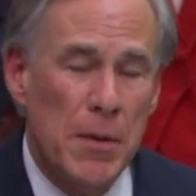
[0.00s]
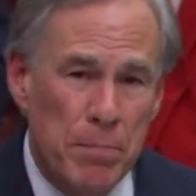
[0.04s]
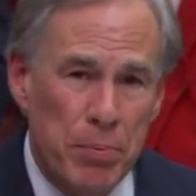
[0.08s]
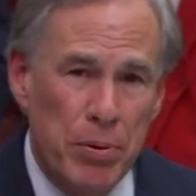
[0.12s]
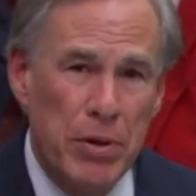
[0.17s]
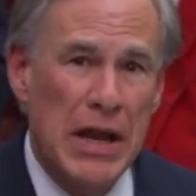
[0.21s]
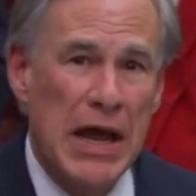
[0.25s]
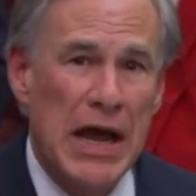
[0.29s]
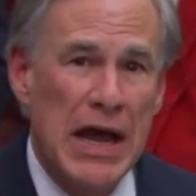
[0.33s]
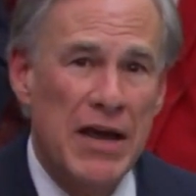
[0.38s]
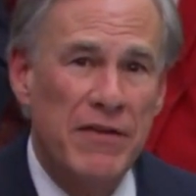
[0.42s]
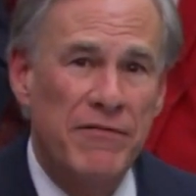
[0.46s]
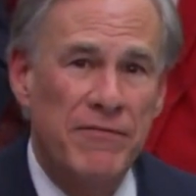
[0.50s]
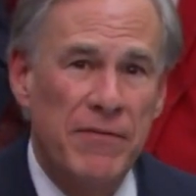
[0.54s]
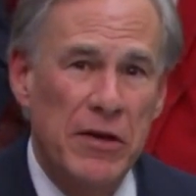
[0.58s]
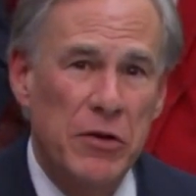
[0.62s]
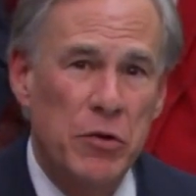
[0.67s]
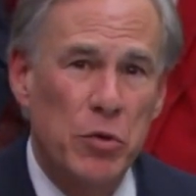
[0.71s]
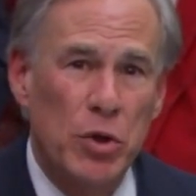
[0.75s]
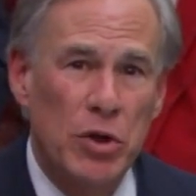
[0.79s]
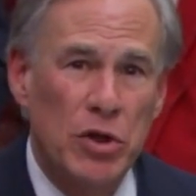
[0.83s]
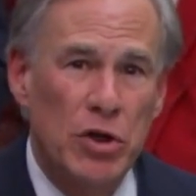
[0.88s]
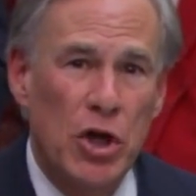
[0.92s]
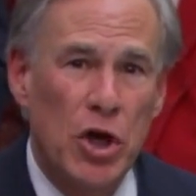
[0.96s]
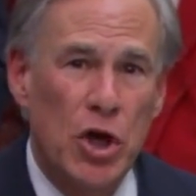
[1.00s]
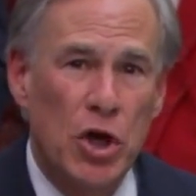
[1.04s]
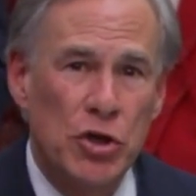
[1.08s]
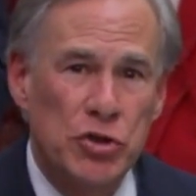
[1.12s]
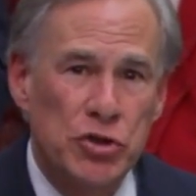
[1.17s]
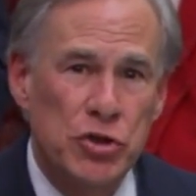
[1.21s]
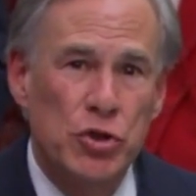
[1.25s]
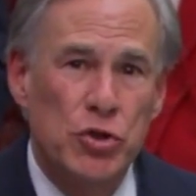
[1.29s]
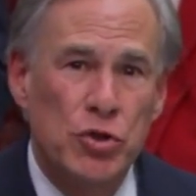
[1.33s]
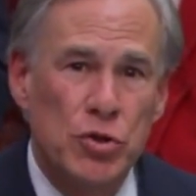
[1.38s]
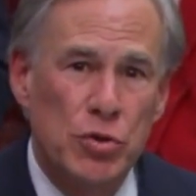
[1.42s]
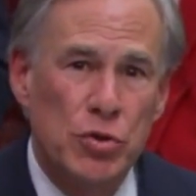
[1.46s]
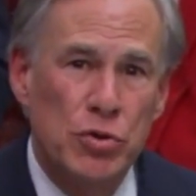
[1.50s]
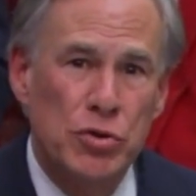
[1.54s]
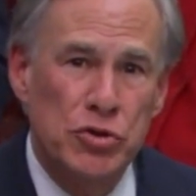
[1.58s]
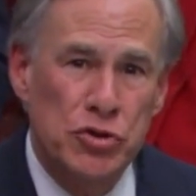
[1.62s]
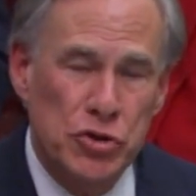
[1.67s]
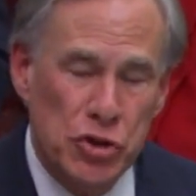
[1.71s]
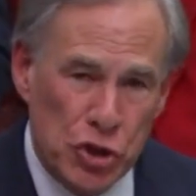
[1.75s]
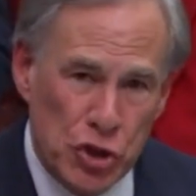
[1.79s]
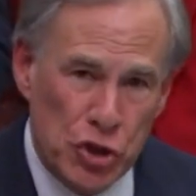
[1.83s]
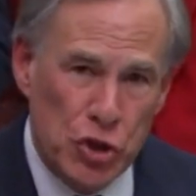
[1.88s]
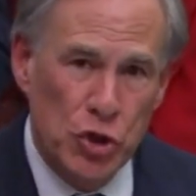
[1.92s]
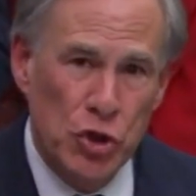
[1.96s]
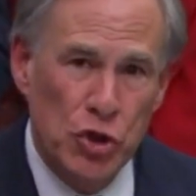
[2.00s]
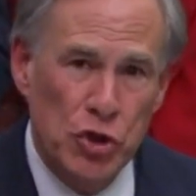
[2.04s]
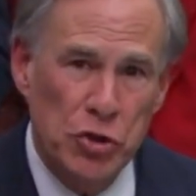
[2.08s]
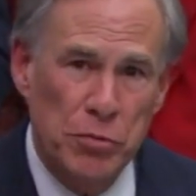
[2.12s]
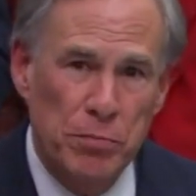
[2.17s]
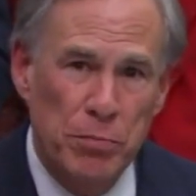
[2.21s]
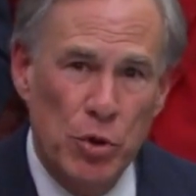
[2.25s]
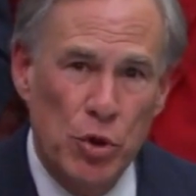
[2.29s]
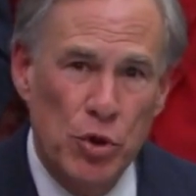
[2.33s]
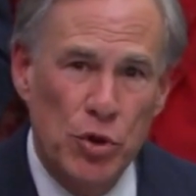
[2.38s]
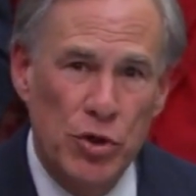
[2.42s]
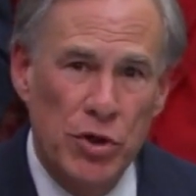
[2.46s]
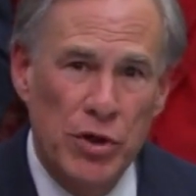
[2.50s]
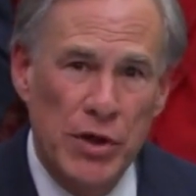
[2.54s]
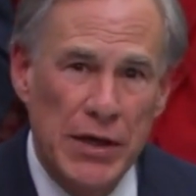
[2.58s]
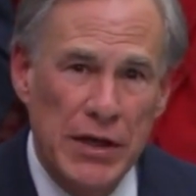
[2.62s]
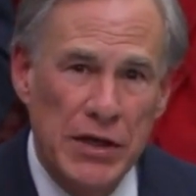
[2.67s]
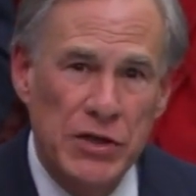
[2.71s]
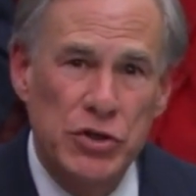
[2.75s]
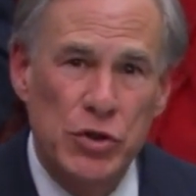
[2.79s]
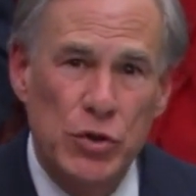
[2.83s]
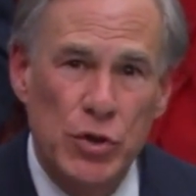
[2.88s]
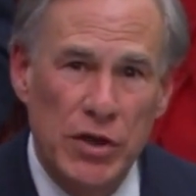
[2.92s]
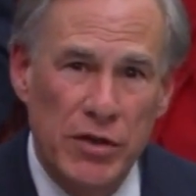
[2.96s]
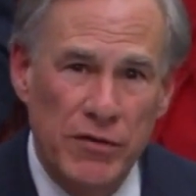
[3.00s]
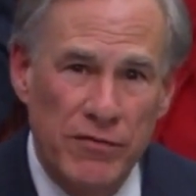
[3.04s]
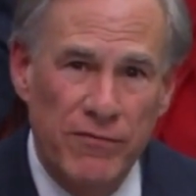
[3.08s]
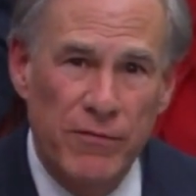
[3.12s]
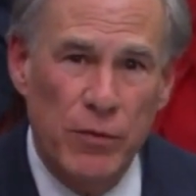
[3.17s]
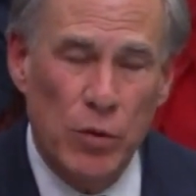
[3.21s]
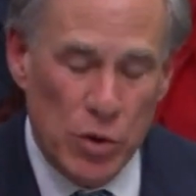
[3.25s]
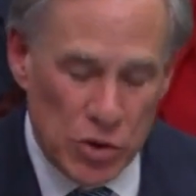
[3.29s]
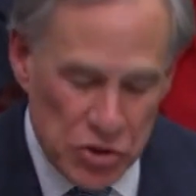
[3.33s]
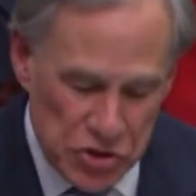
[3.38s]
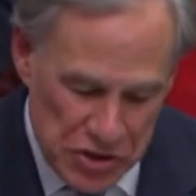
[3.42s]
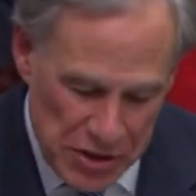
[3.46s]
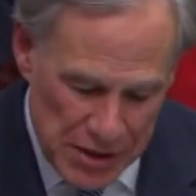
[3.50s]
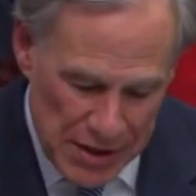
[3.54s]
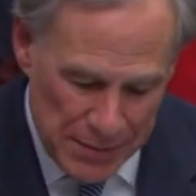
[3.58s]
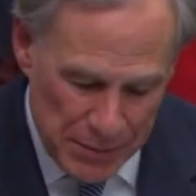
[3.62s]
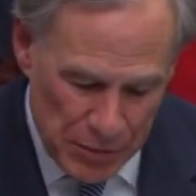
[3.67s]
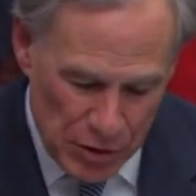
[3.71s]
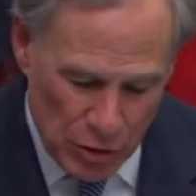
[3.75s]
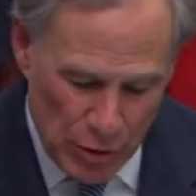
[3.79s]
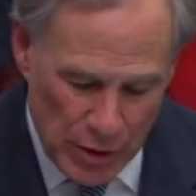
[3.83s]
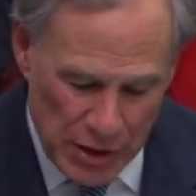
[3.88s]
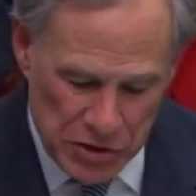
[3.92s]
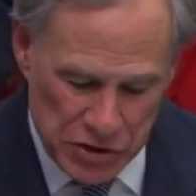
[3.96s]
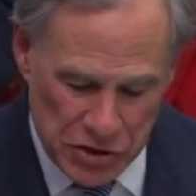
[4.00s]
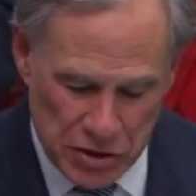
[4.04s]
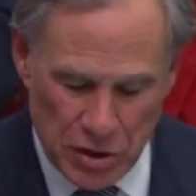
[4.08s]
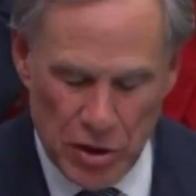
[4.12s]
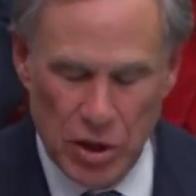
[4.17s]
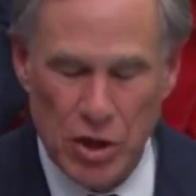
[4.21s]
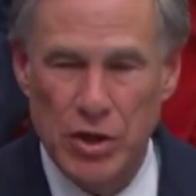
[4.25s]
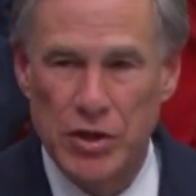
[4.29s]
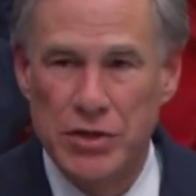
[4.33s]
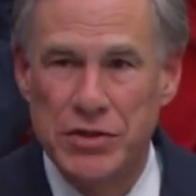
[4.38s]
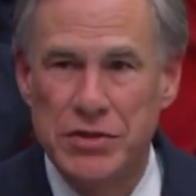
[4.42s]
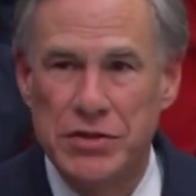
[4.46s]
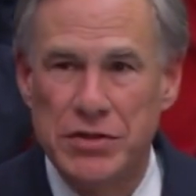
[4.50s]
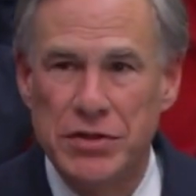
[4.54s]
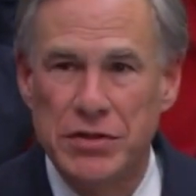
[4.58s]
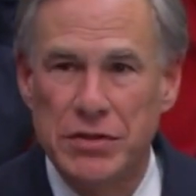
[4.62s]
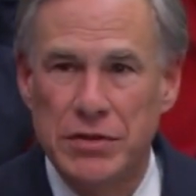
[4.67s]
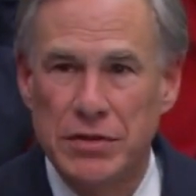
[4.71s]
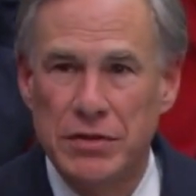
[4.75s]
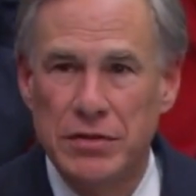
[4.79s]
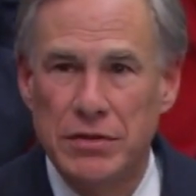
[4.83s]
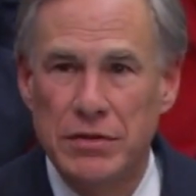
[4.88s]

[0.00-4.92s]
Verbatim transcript: apply federal law to secure the border and to enforce the immigration laws.